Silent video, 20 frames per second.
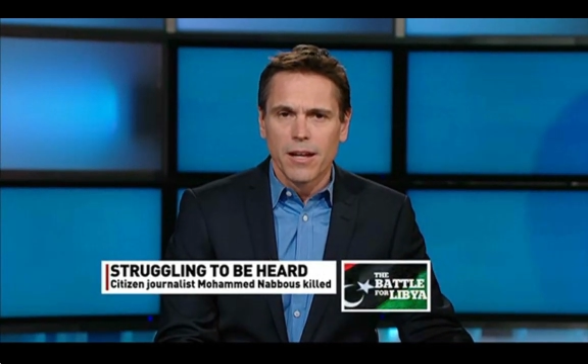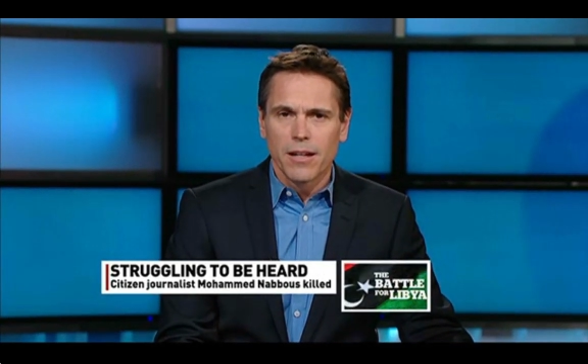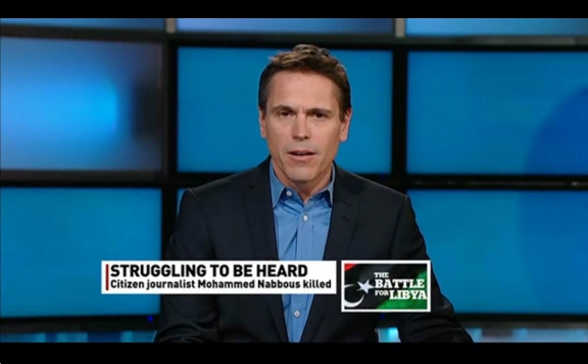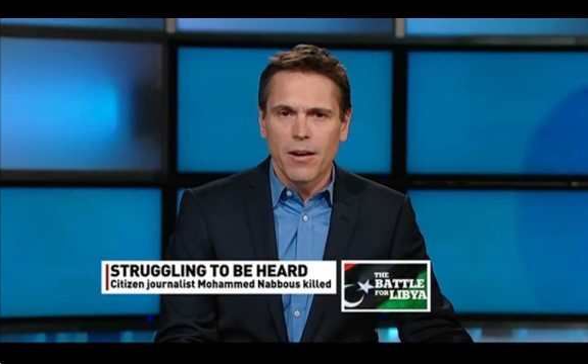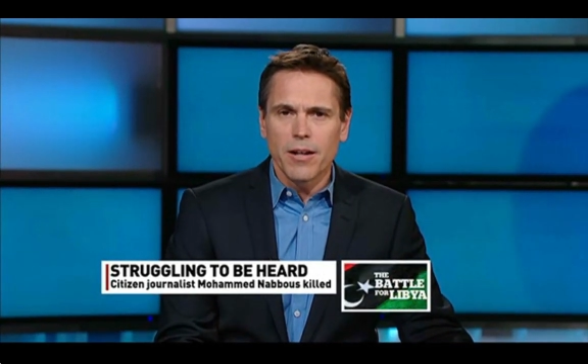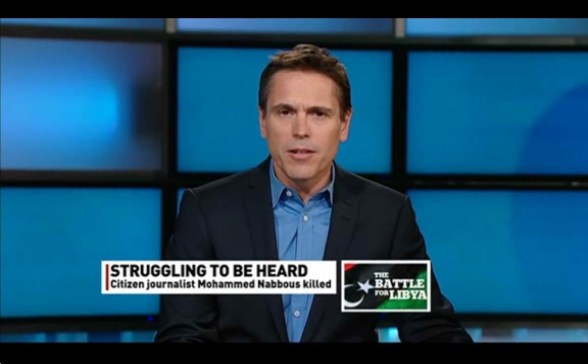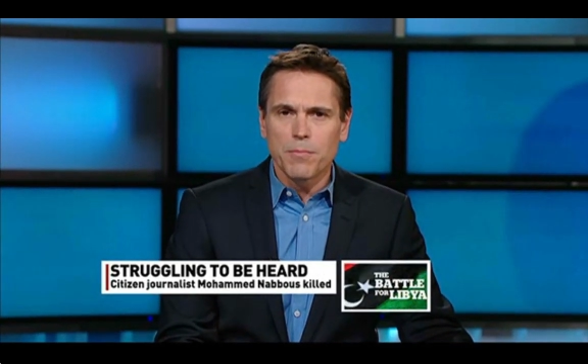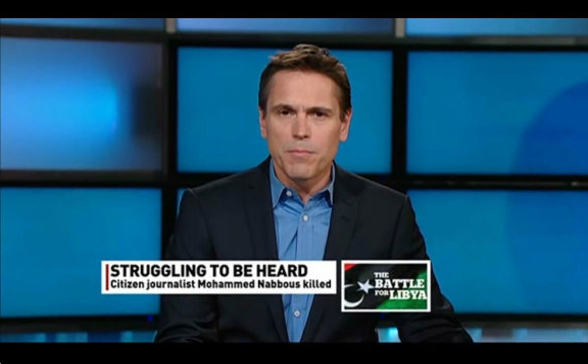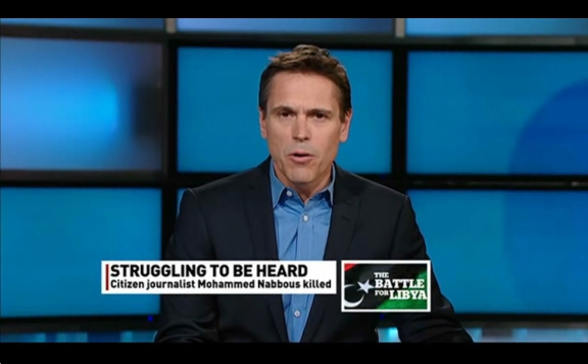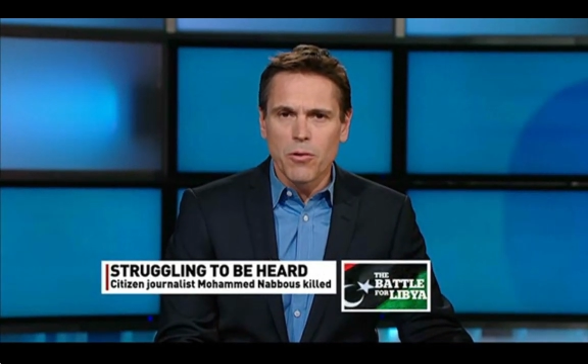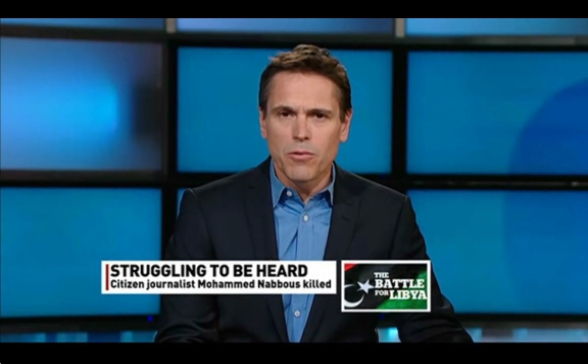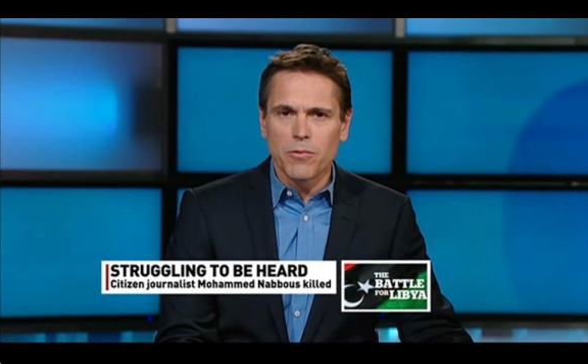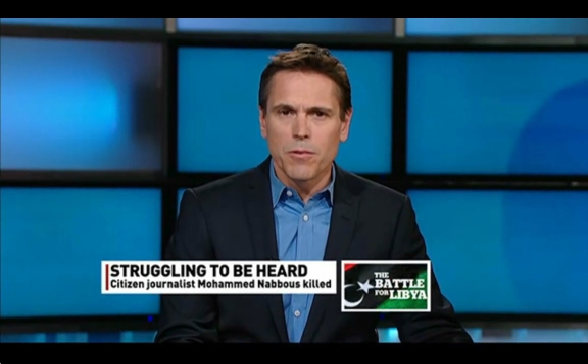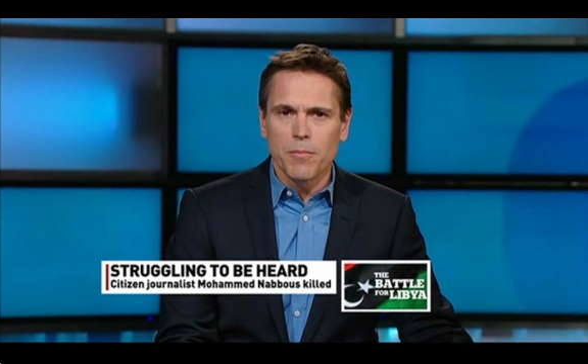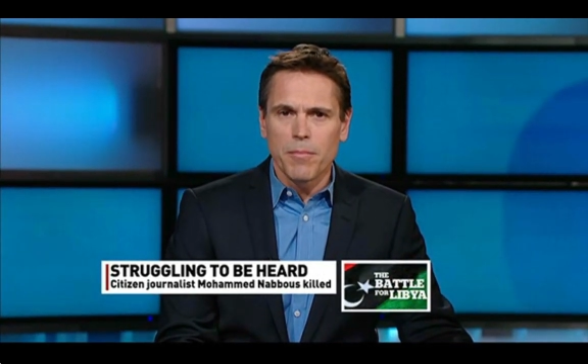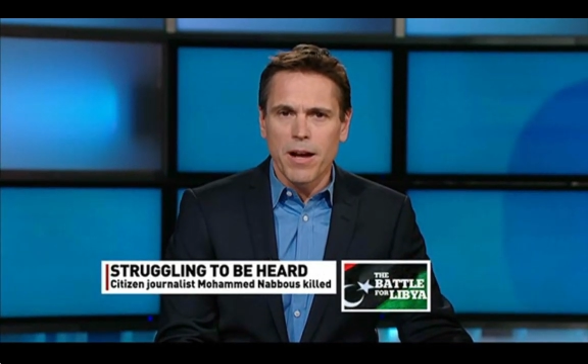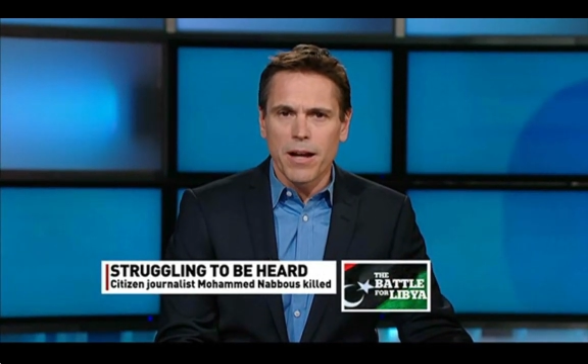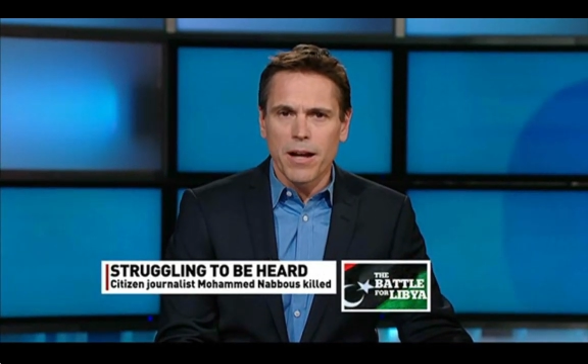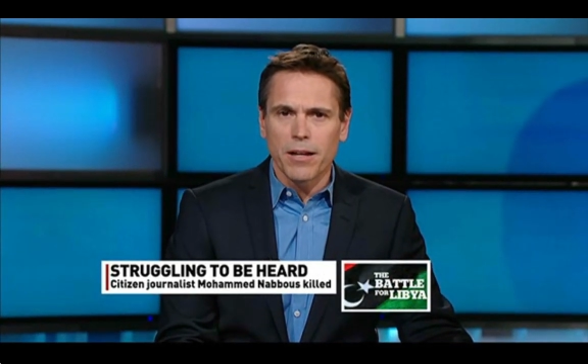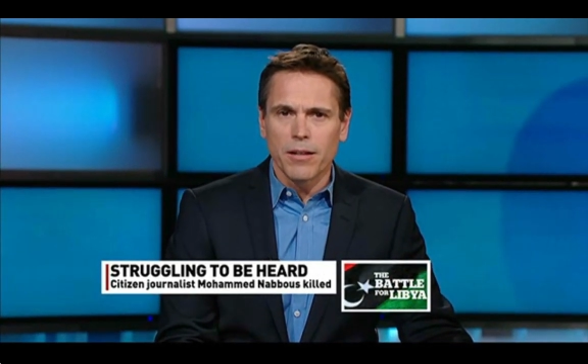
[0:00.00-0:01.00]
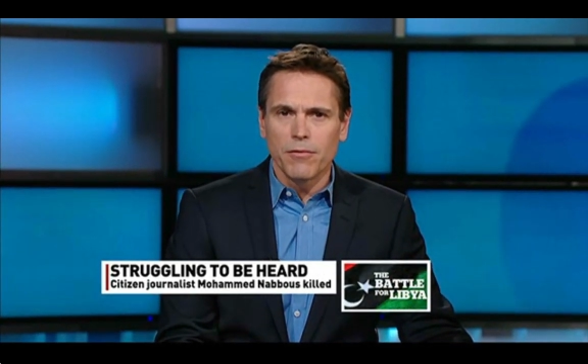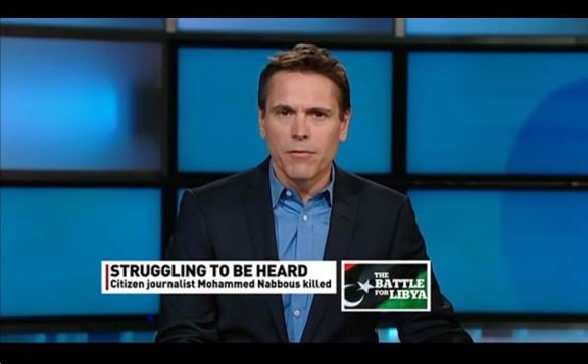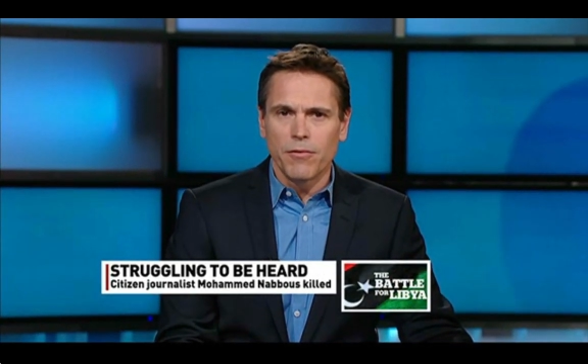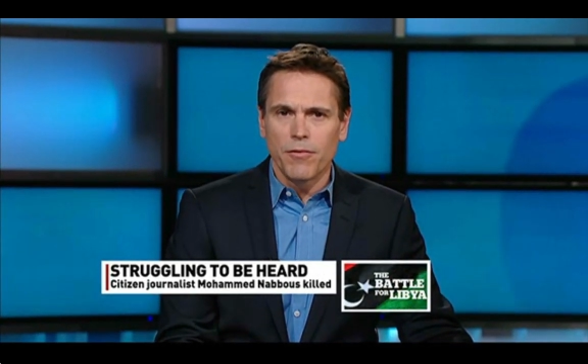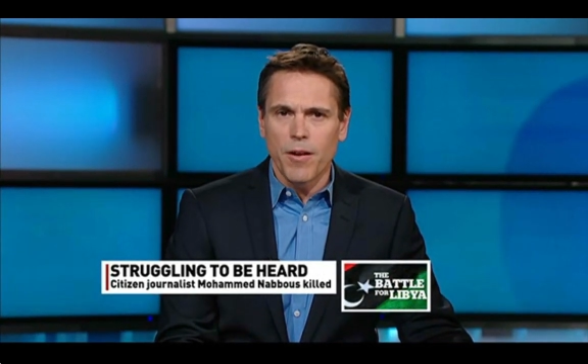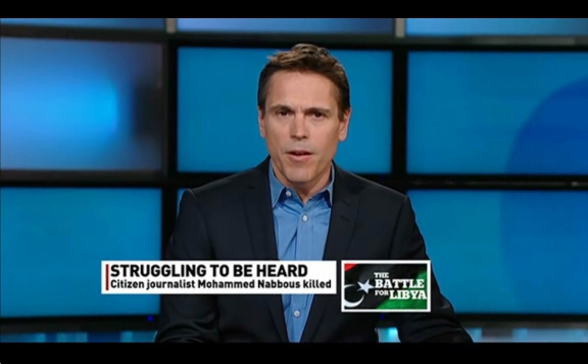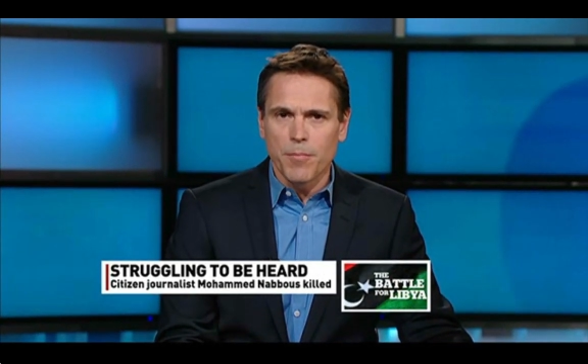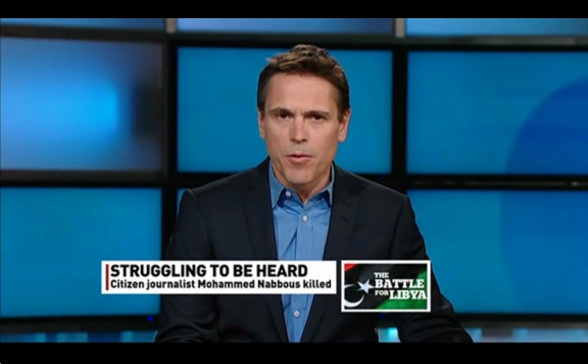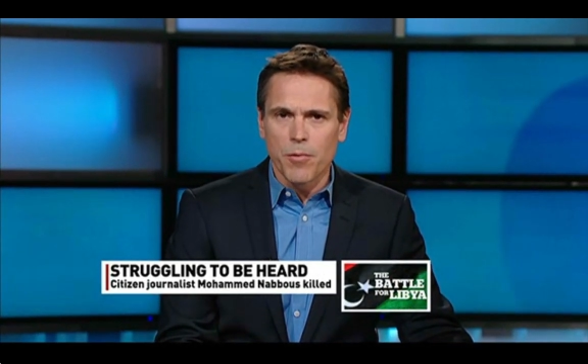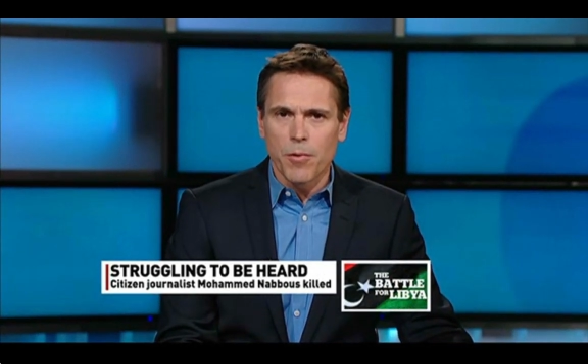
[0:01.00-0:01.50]
Now, I spoke to him back in
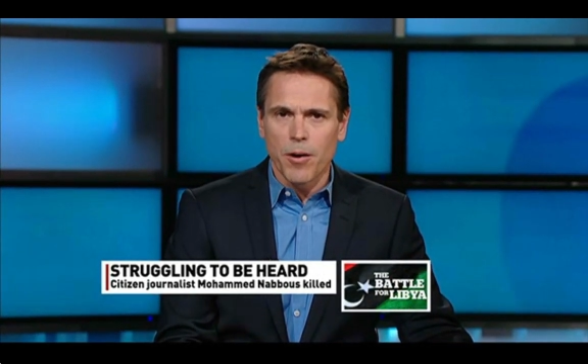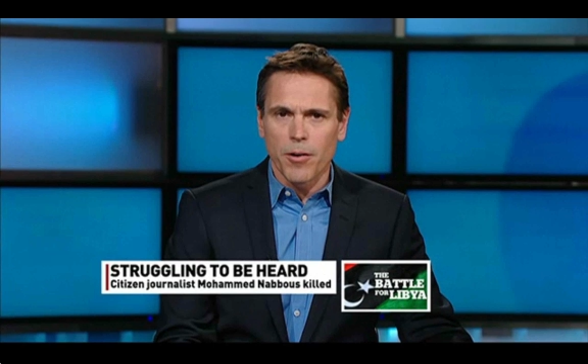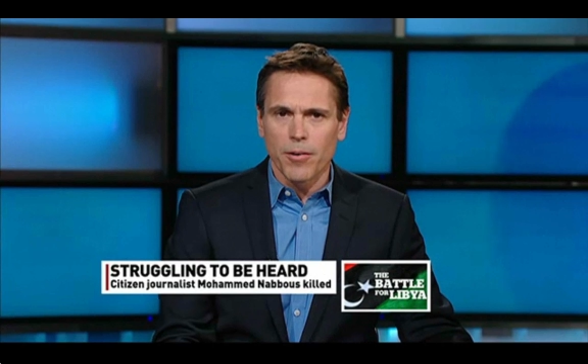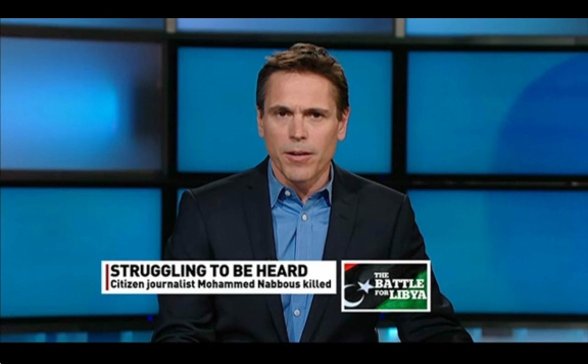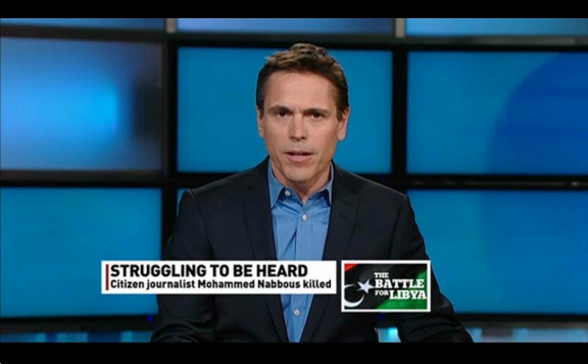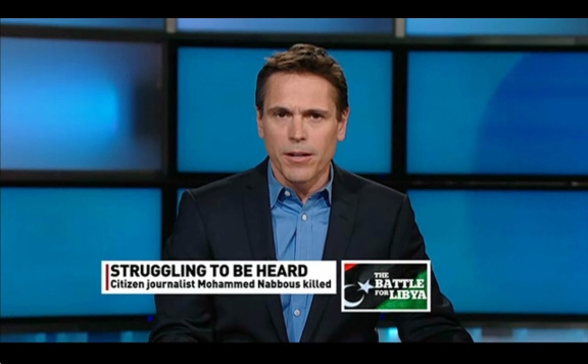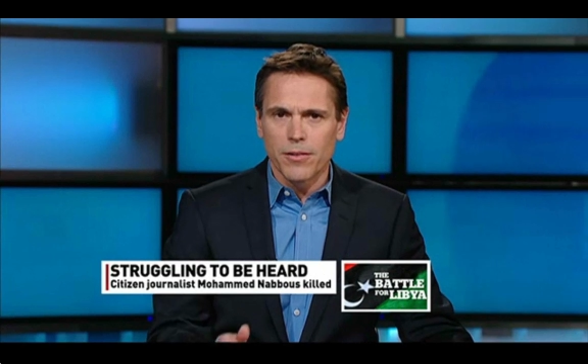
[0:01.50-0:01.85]
February.